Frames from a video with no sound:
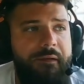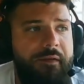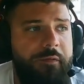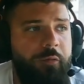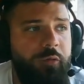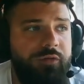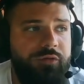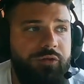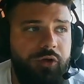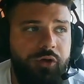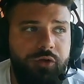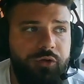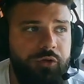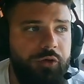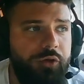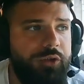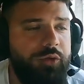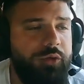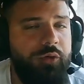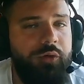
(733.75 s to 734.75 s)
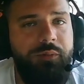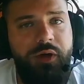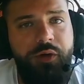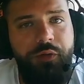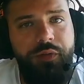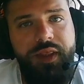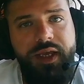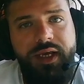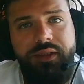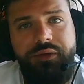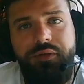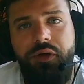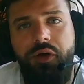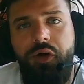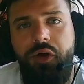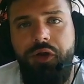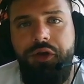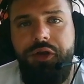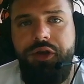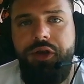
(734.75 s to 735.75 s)
We've talked also about that.
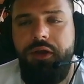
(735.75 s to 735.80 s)
On